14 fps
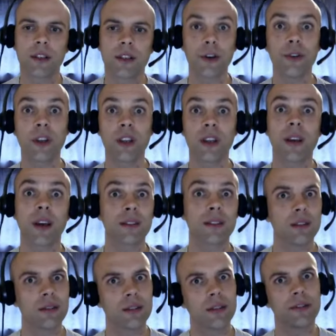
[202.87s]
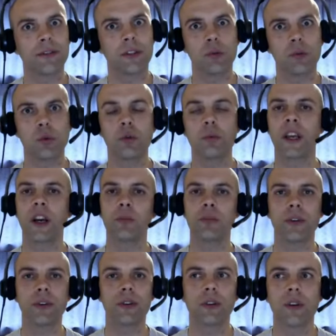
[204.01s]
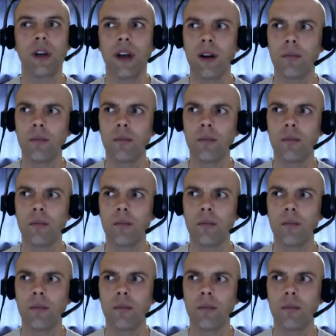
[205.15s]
coding katas are for warming up your